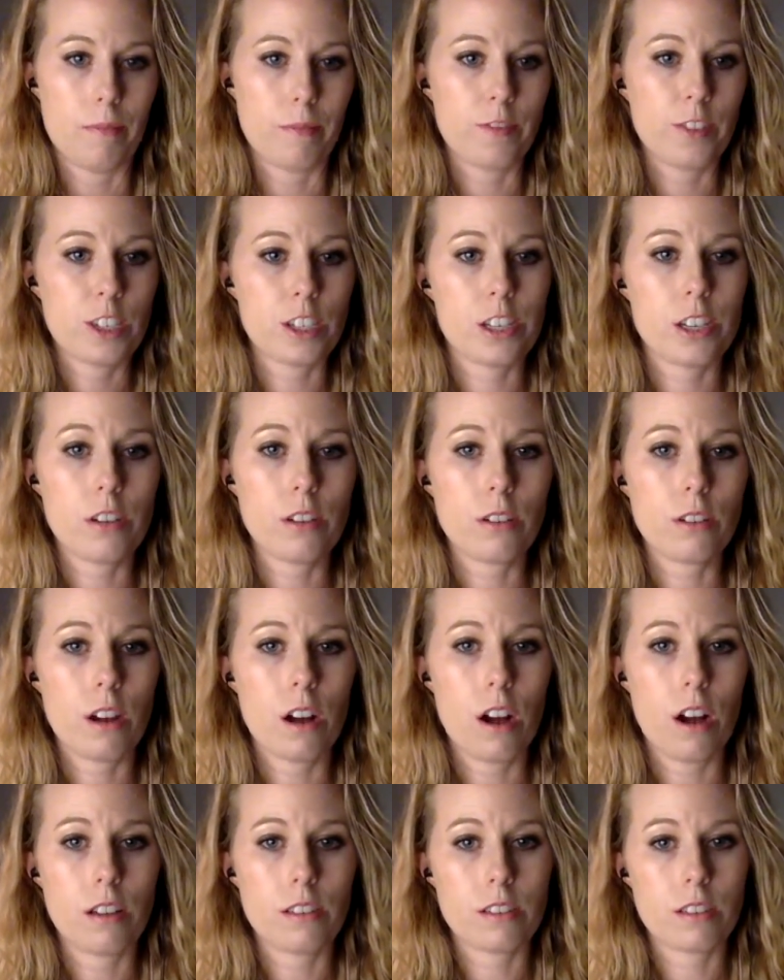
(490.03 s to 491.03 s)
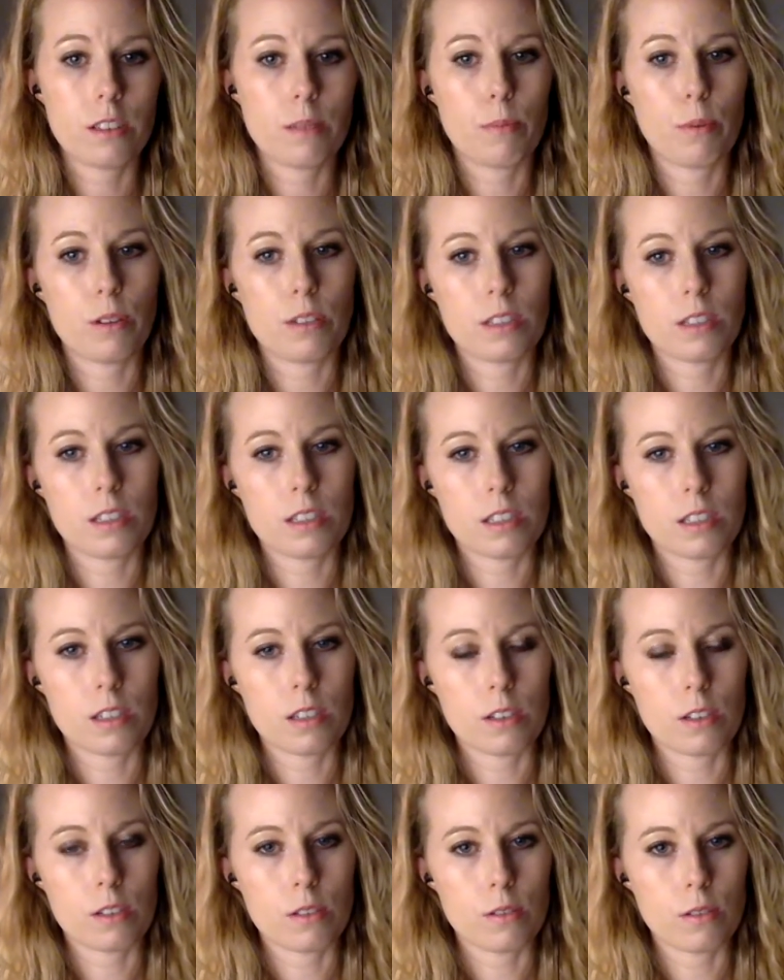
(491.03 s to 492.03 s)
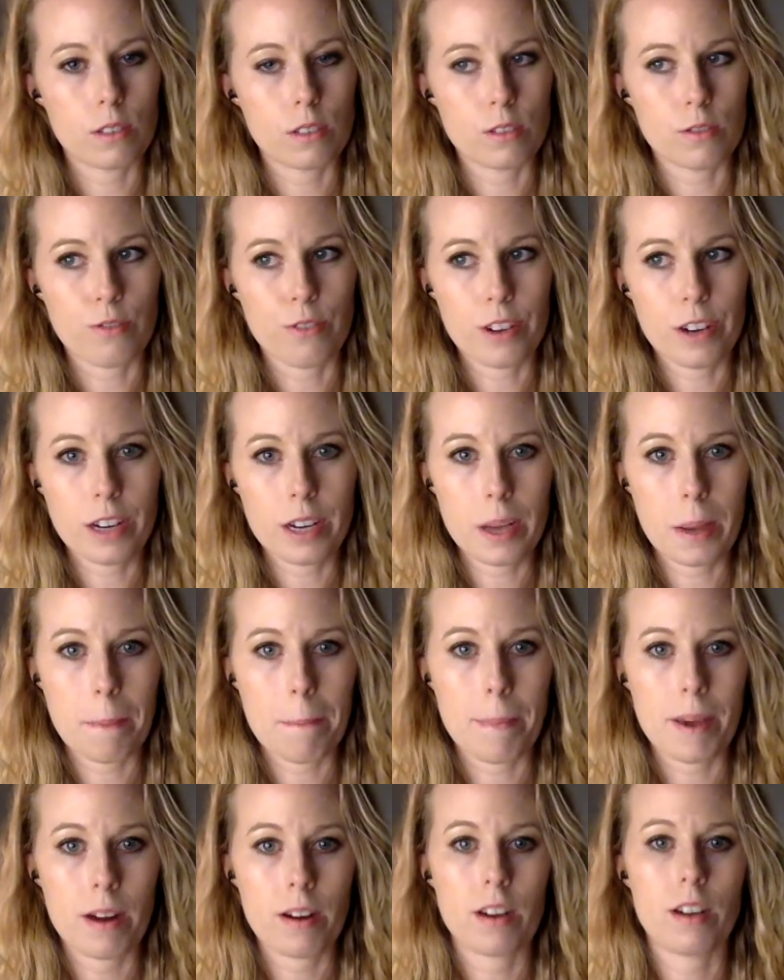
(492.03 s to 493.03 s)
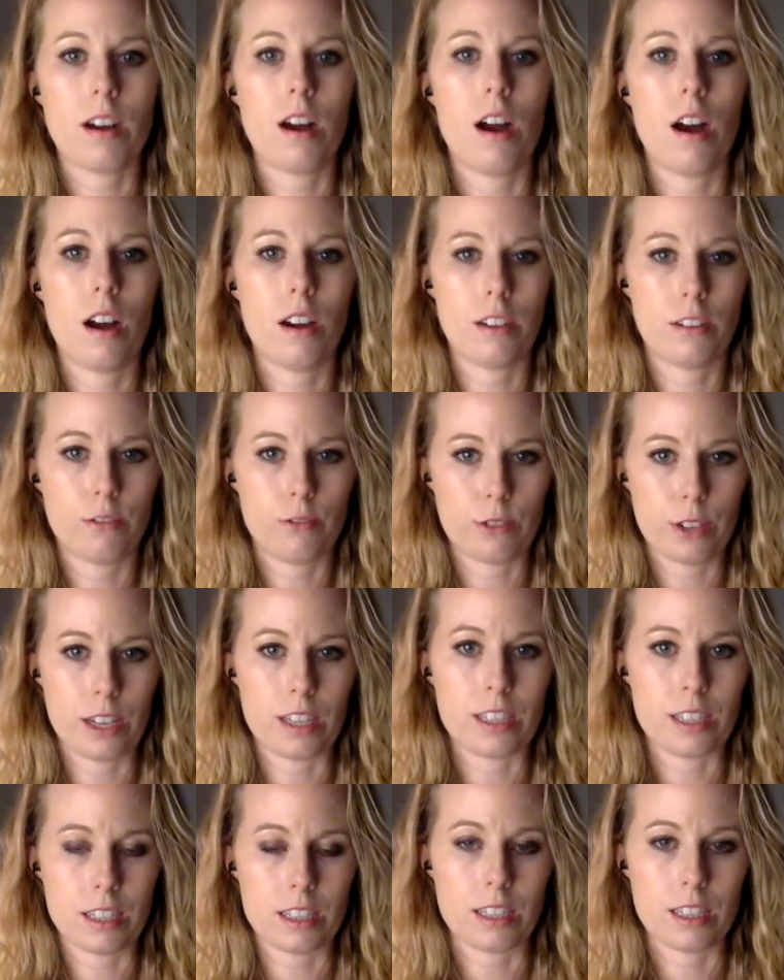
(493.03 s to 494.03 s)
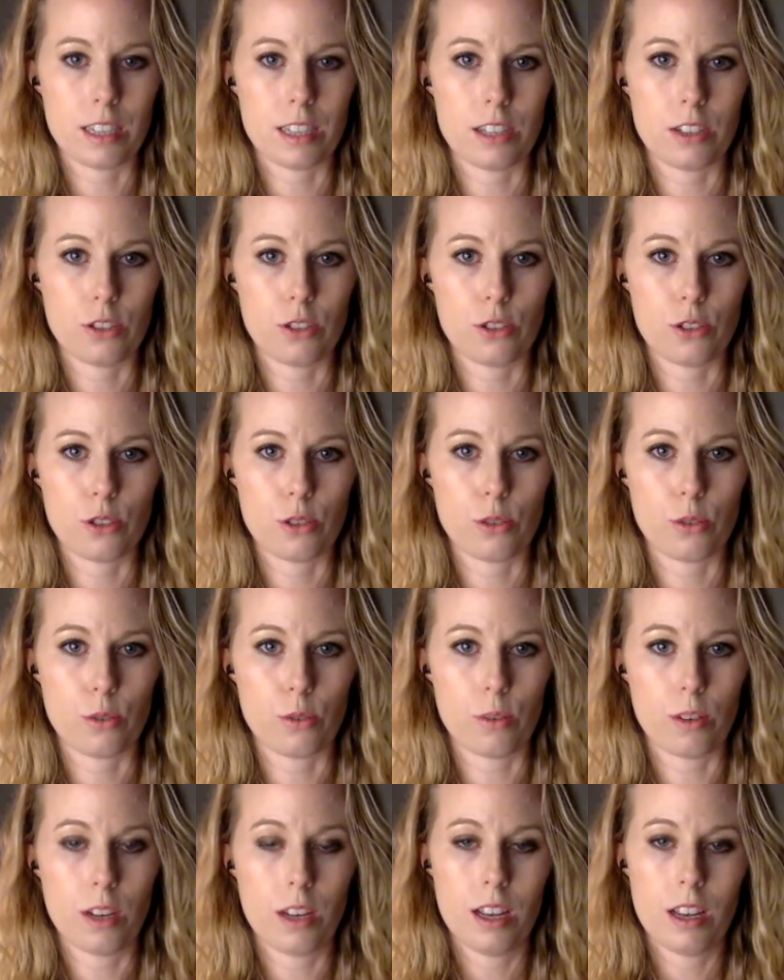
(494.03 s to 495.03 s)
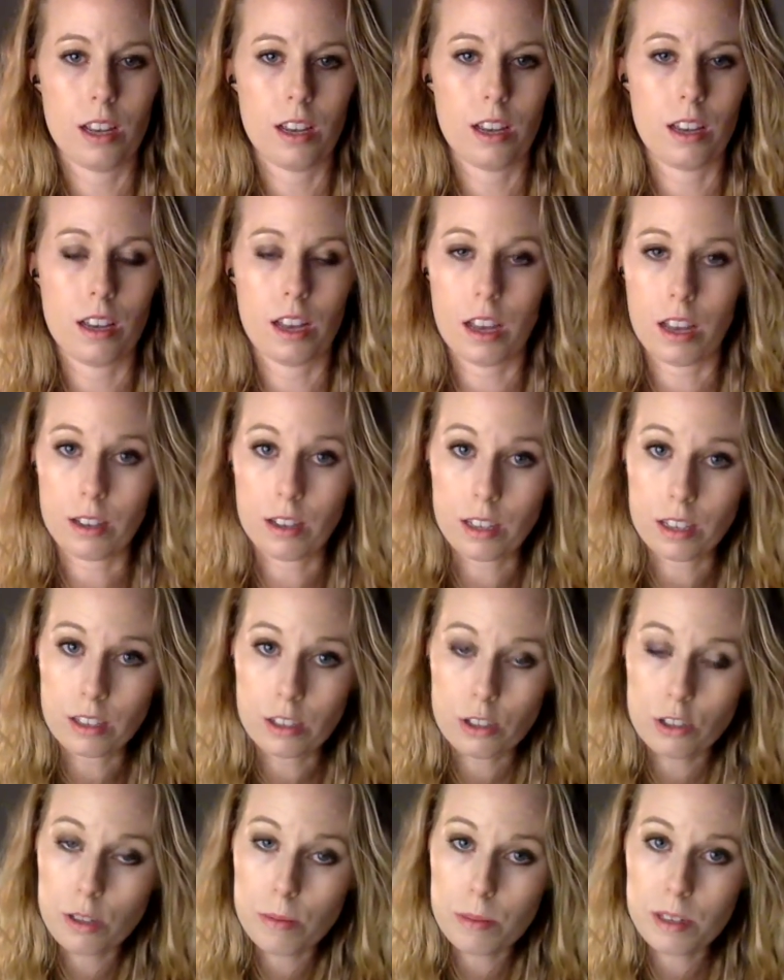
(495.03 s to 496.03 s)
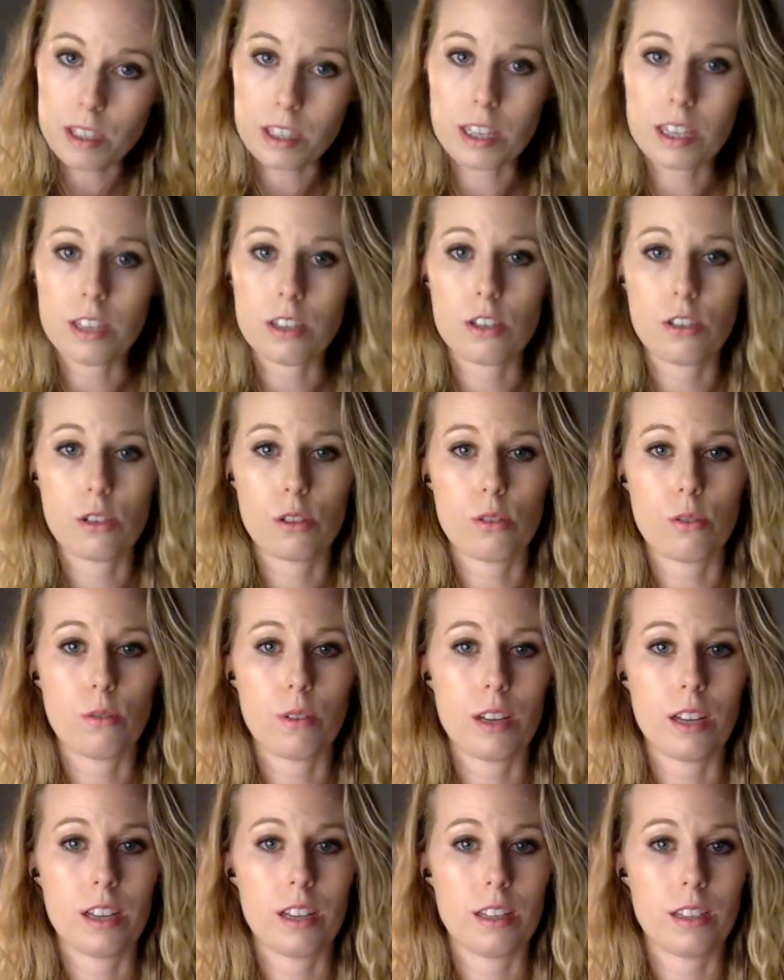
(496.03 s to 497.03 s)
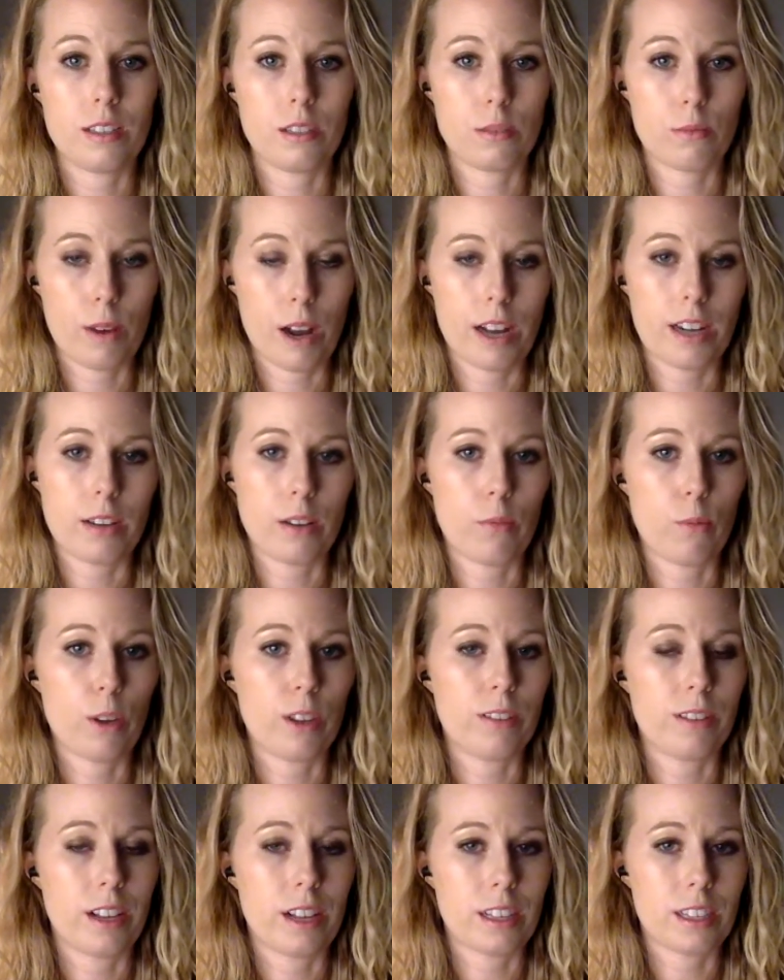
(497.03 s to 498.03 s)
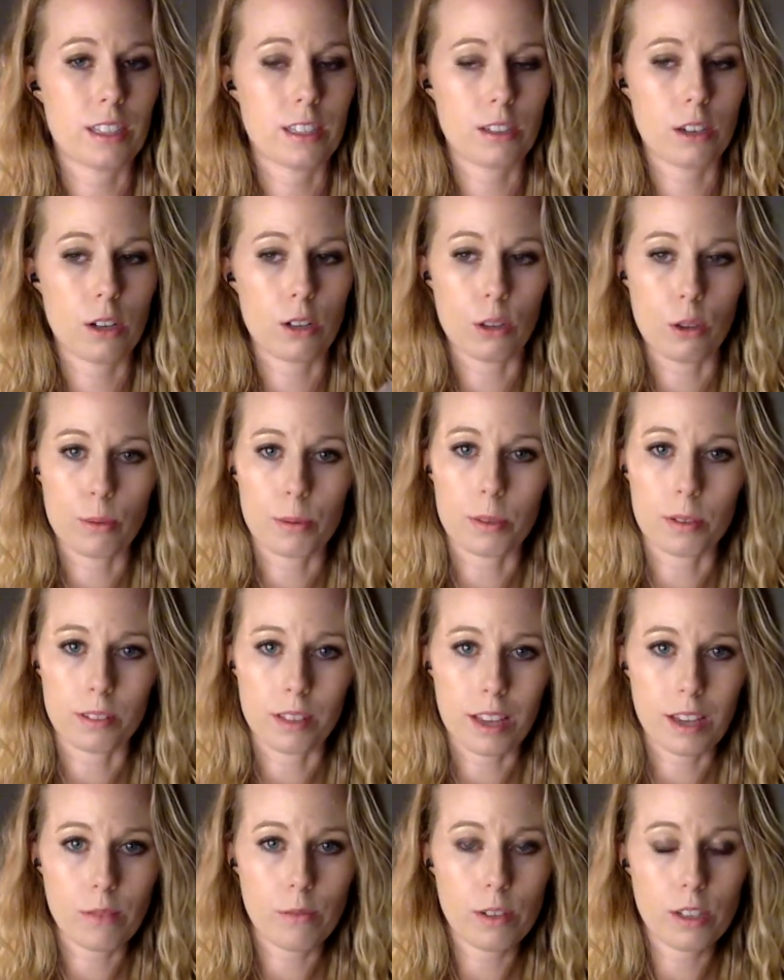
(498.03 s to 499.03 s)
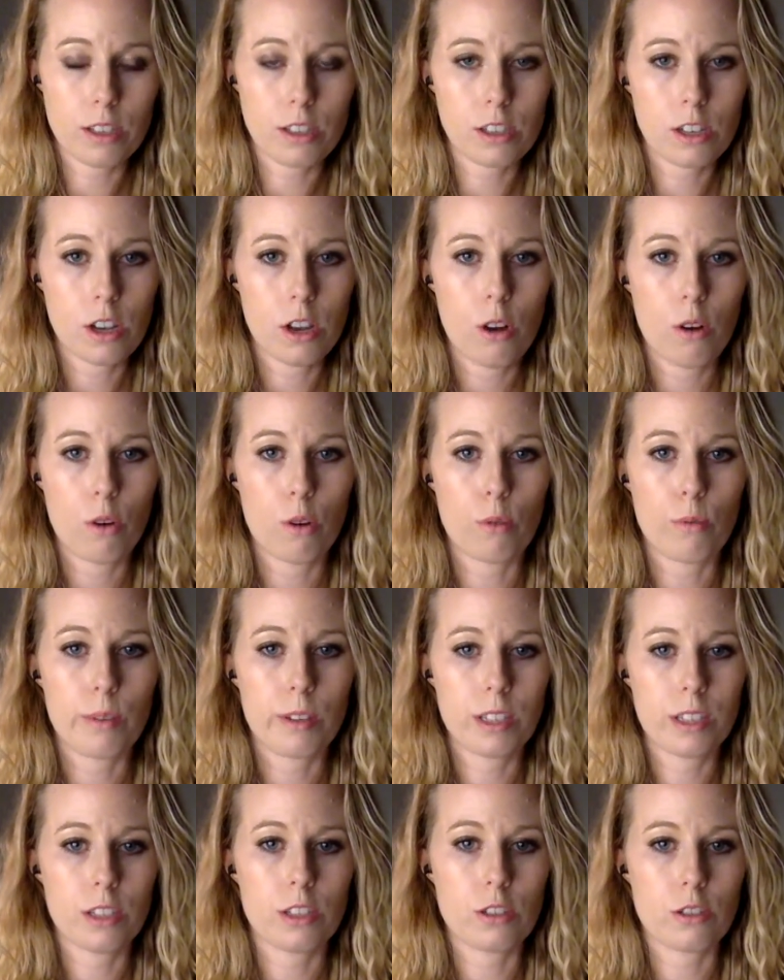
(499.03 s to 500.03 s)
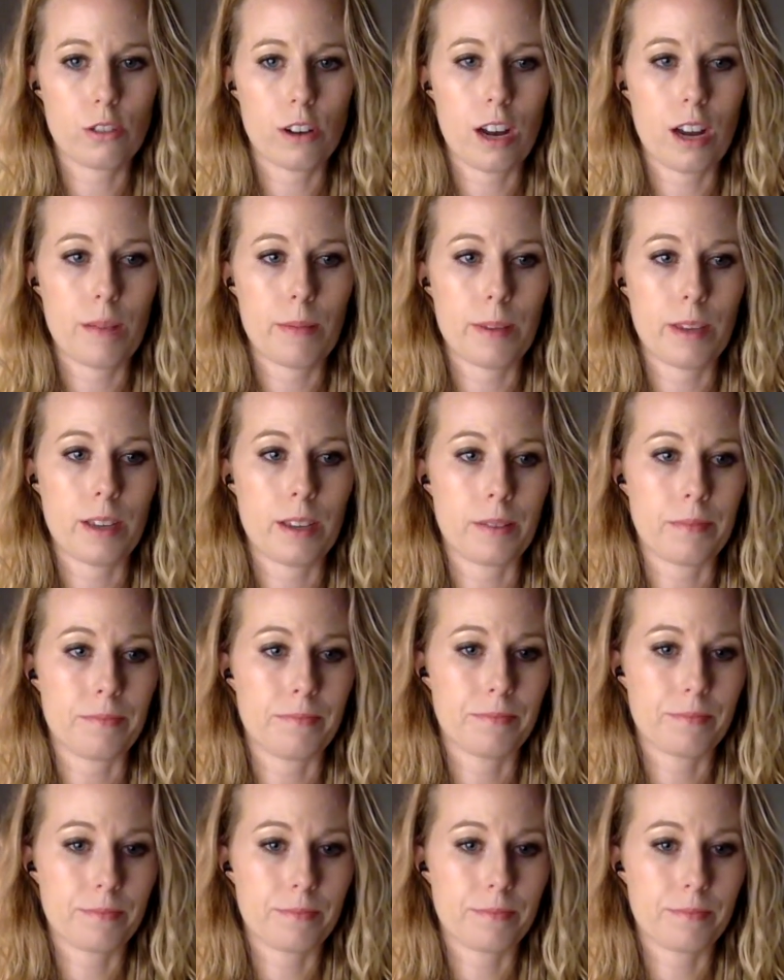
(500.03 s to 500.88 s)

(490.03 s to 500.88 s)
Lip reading: Fitzgerald constantly puts these very Americana phrases into and descriptions into his writing, whether that's colloquial language or really describing